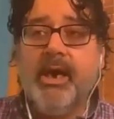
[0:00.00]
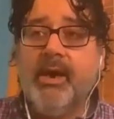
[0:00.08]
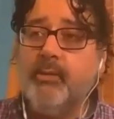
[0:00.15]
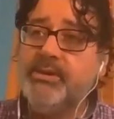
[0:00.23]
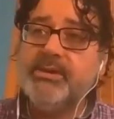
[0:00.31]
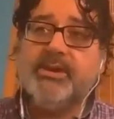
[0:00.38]

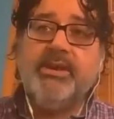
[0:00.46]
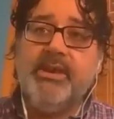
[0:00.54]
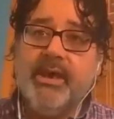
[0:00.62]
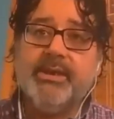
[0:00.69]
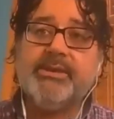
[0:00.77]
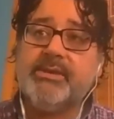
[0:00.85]
I would say,
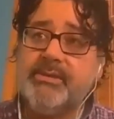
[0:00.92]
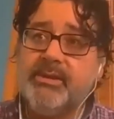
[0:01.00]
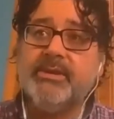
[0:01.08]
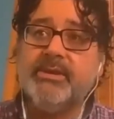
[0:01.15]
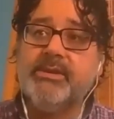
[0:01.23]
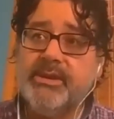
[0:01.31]
yes,
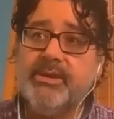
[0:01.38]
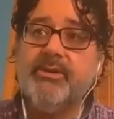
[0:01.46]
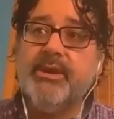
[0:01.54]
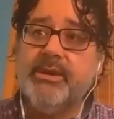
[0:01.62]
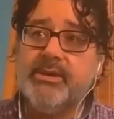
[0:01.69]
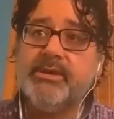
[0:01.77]

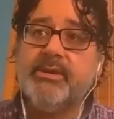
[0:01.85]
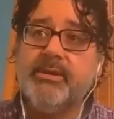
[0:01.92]
consider it,